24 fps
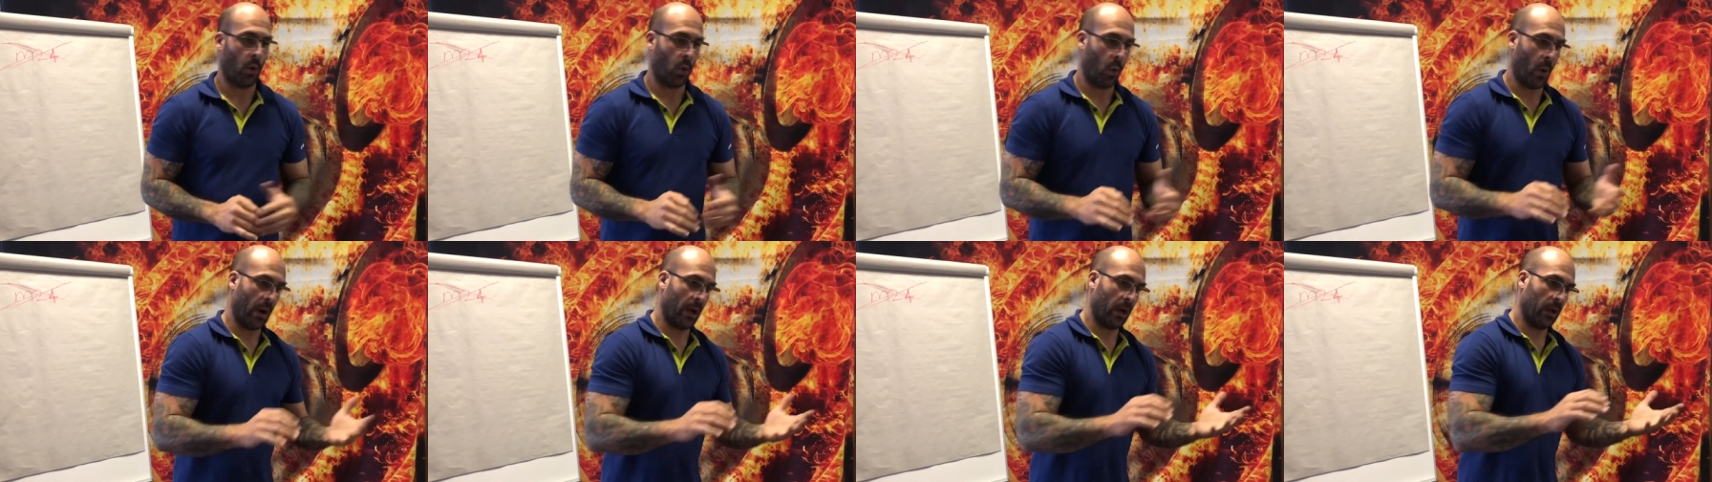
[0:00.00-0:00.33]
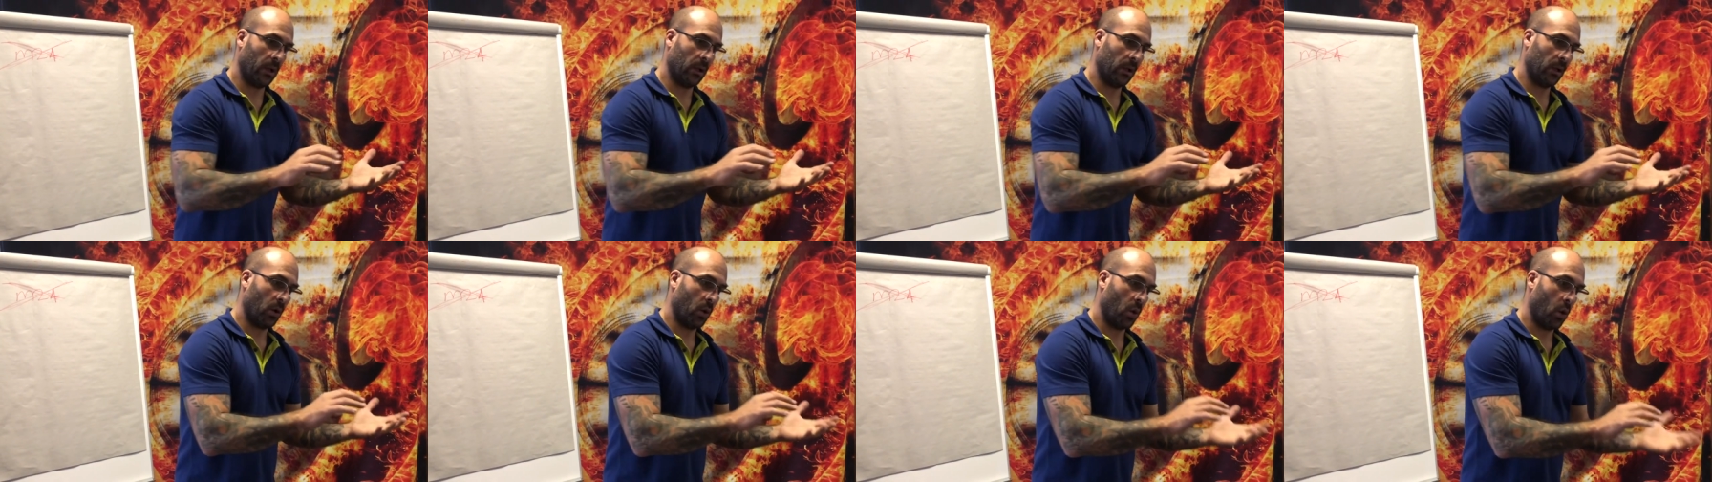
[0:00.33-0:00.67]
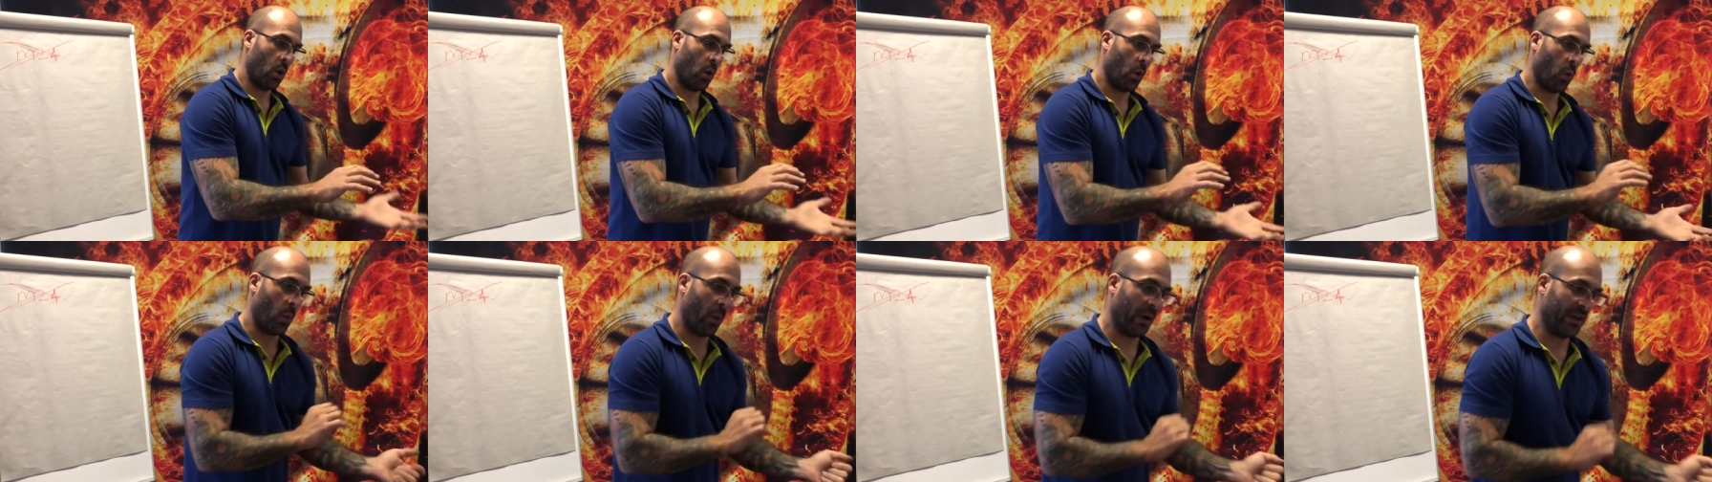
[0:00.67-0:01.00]

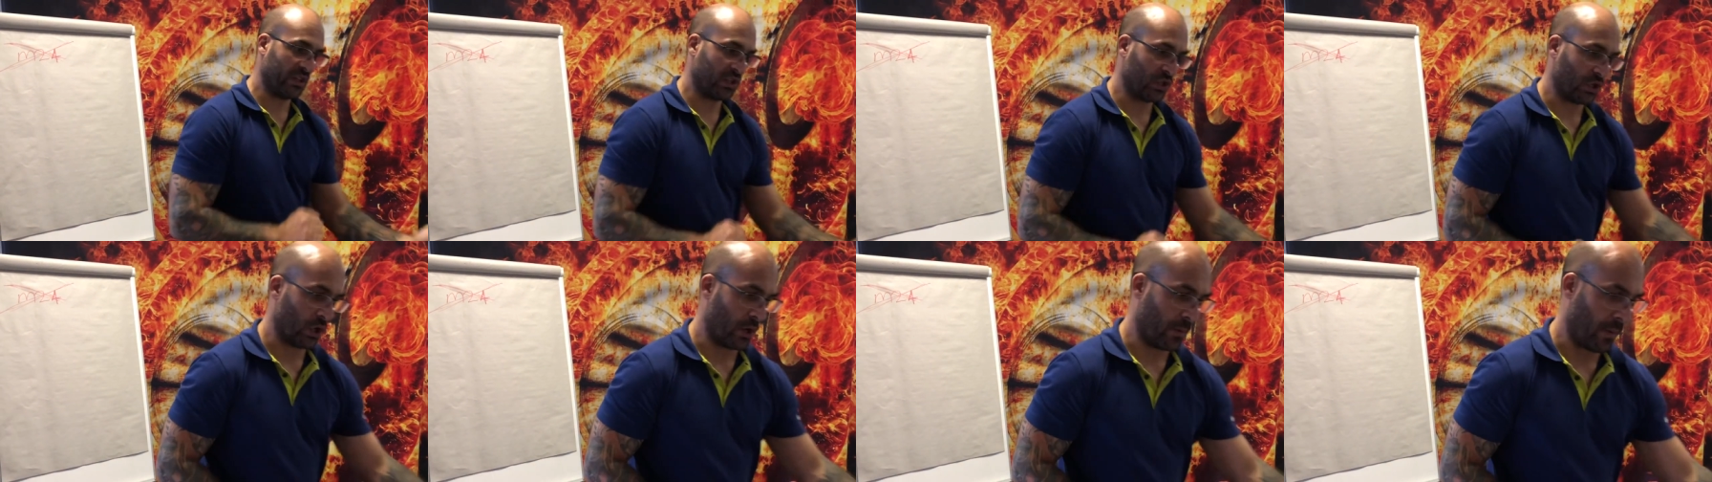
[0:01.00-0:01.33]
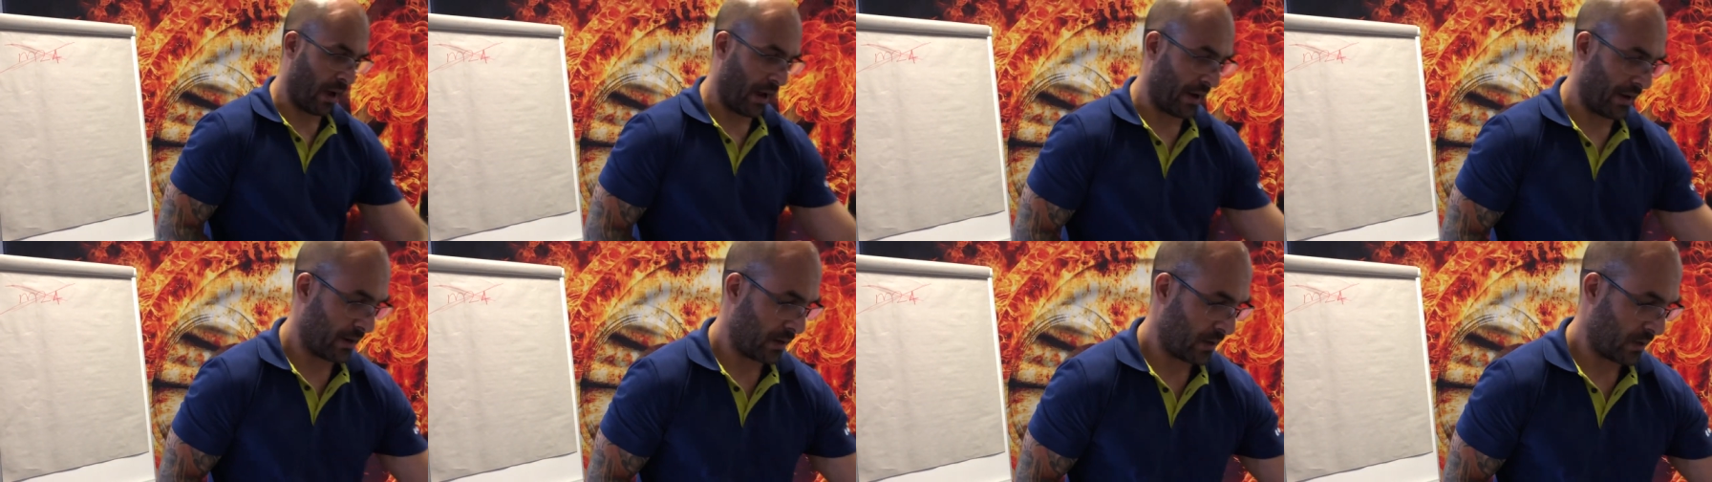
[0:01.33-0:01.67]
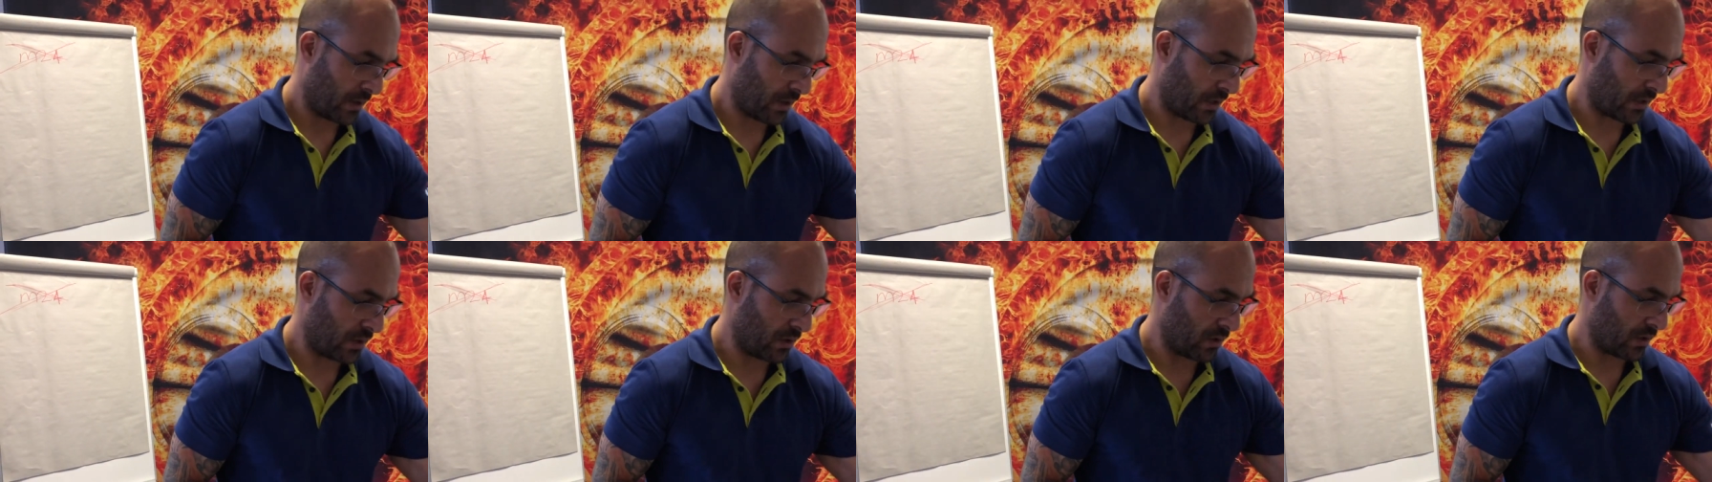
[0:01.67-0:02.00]
Well, which turbine?
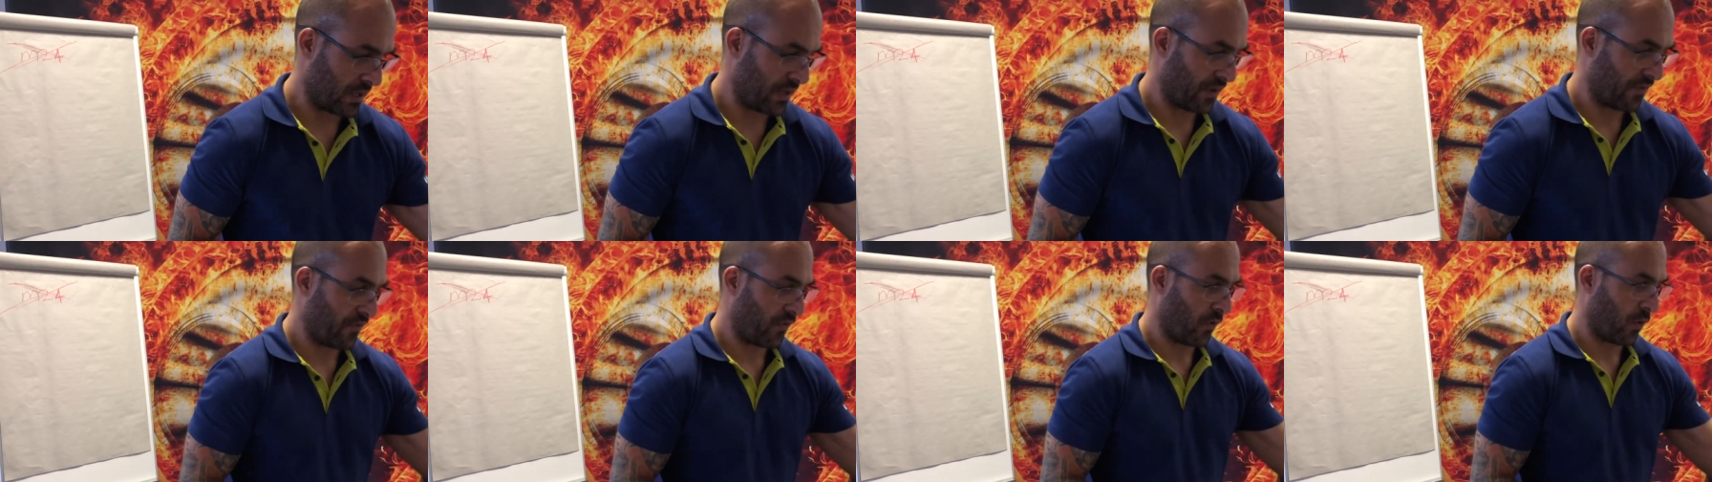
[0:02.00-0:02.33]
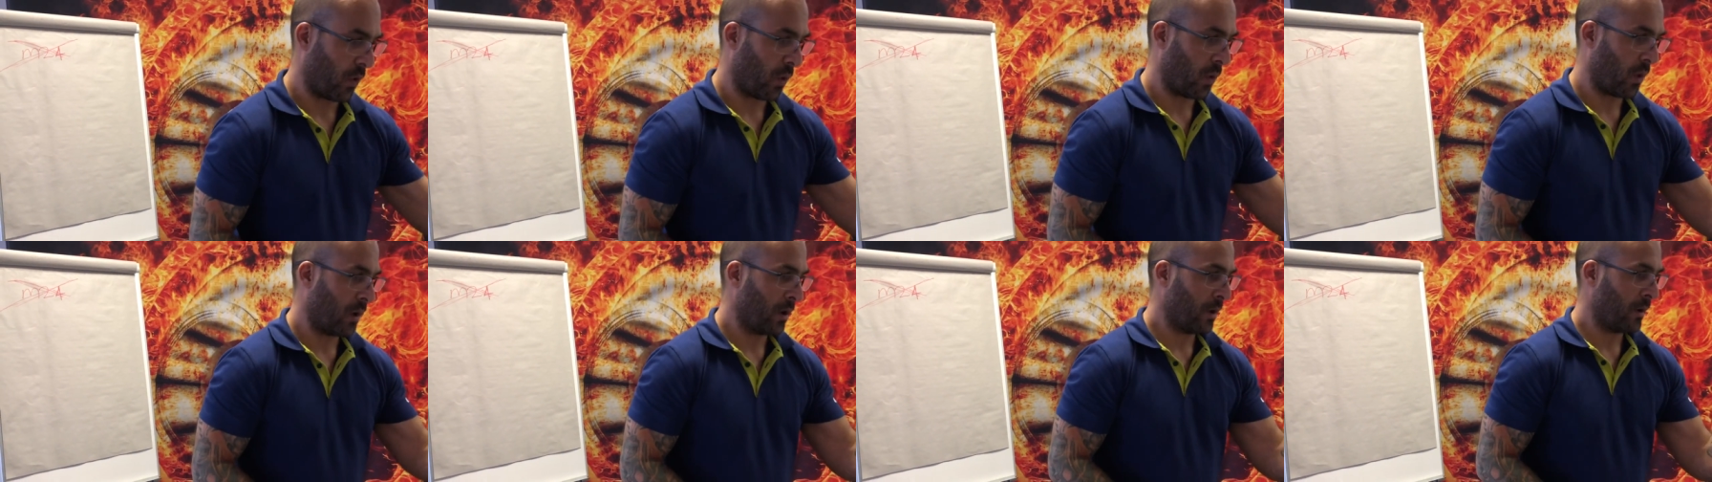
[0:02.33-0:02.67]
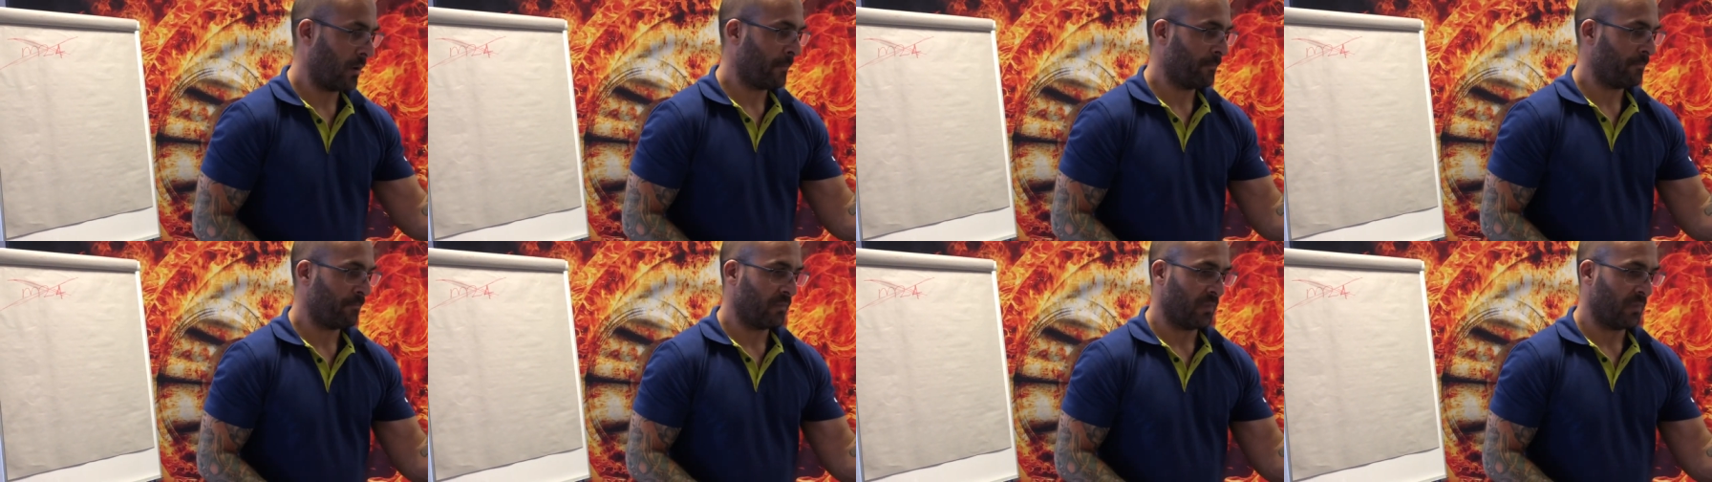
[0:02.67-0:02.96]
Are you looking for